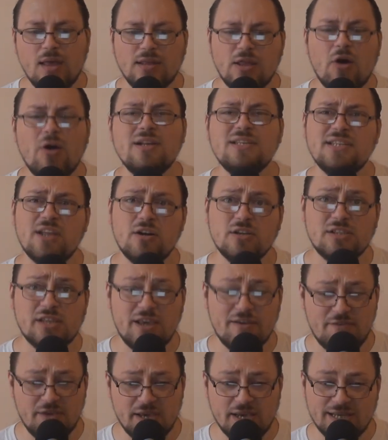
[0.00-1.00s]
Now I'll start
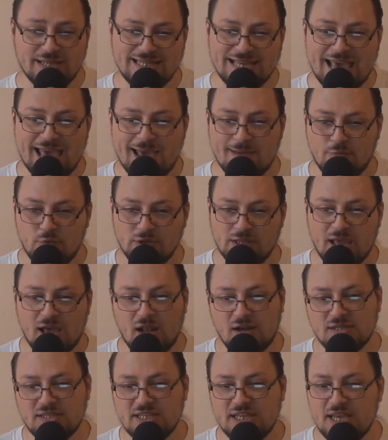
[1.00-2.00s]
giving a damn when
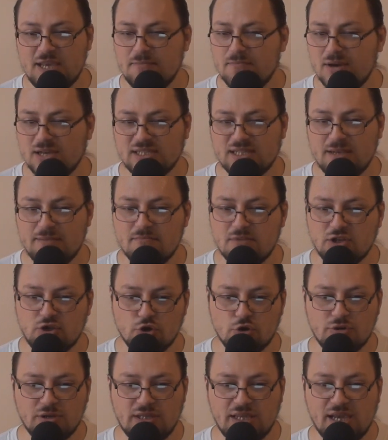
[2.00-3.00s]
I'll see
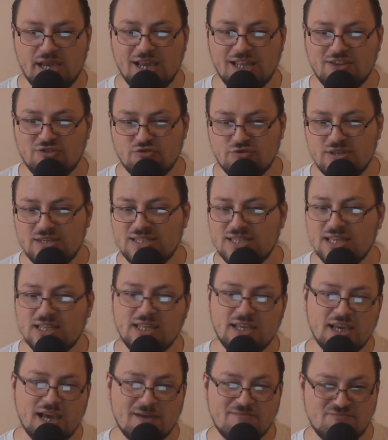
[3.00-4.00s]
Muslim-majority countries
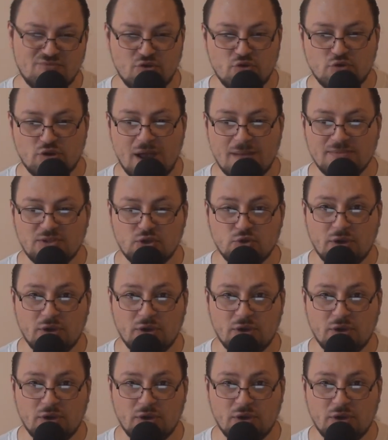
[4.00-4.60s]
setting up programs